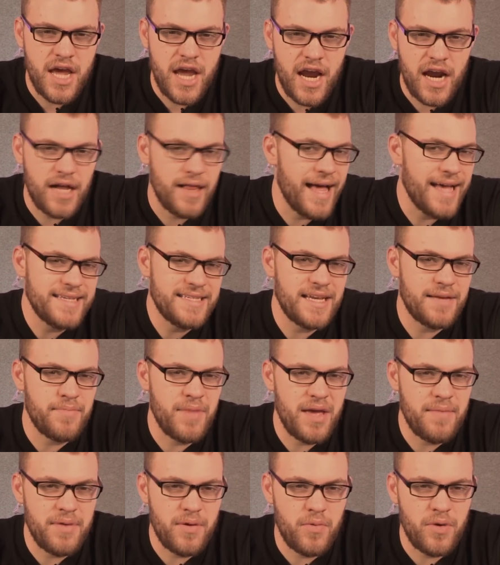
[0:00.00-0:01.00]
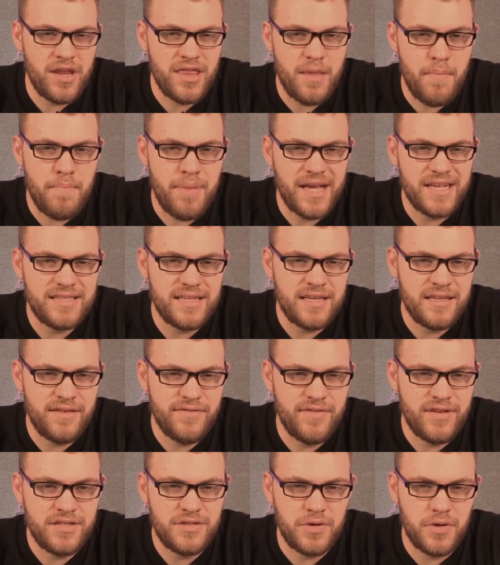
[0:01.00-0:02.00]
Classic may be one of the best
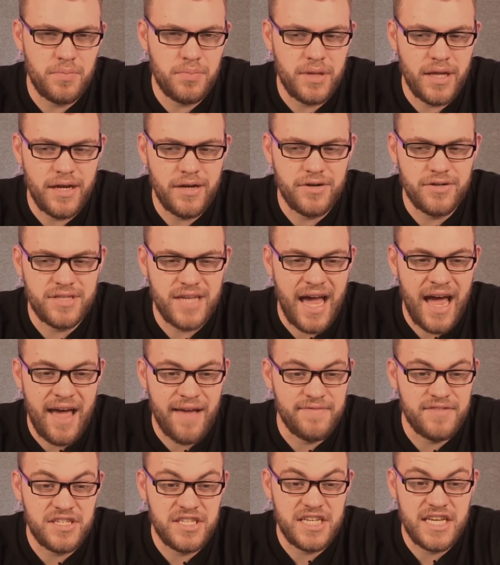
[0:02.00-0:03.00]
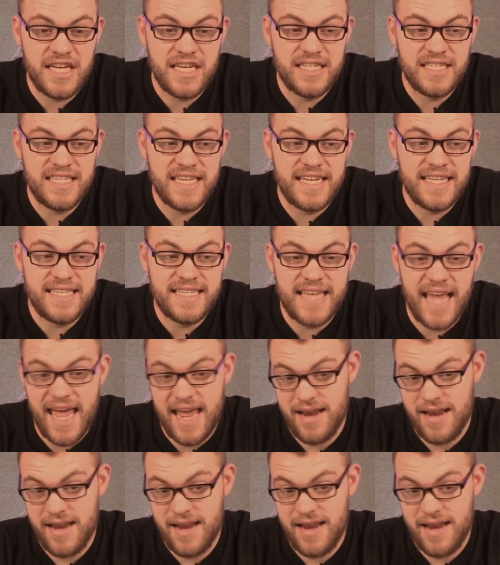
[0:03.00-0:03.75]
individual players I've seen to date.